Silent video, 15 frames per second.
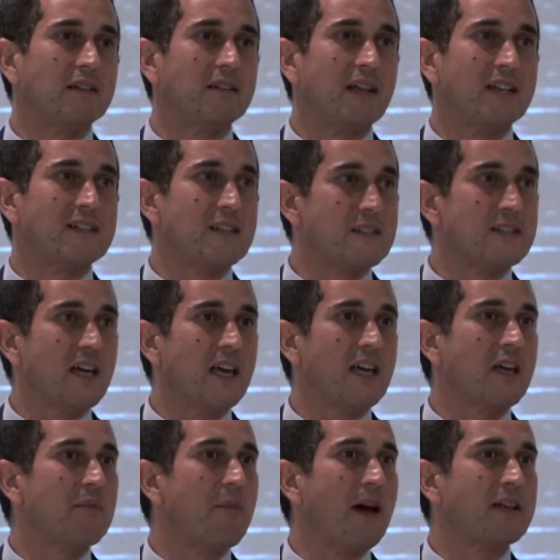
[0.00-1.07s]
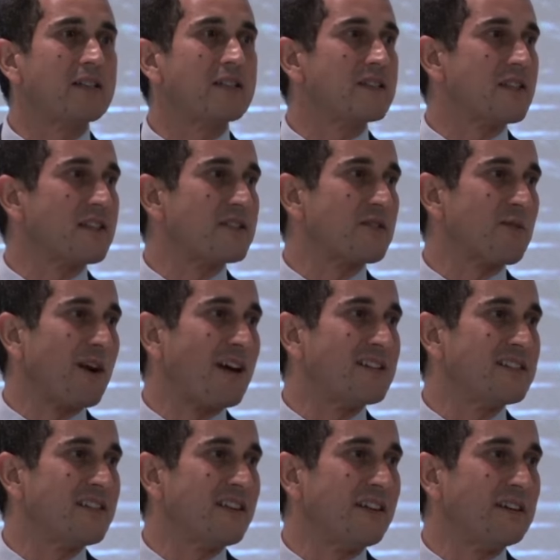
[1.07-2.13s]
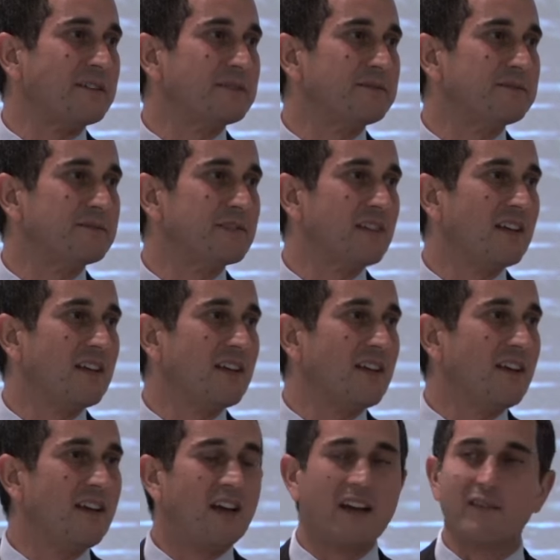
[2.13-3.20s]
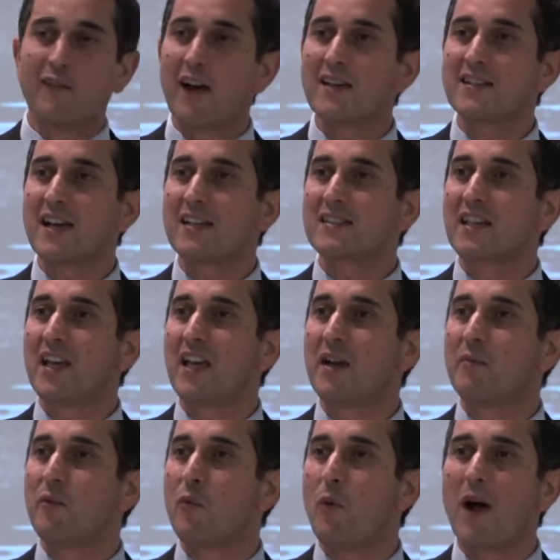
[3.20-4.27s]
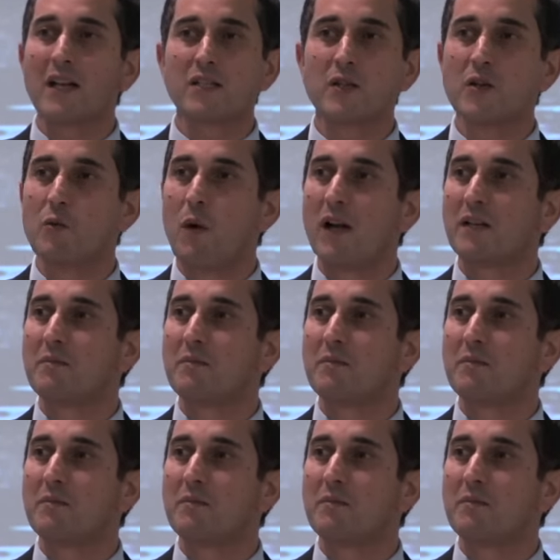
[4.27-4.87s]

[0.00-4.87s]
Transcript: that this day he met Jesus Christ here. And Christ asked him, What do you want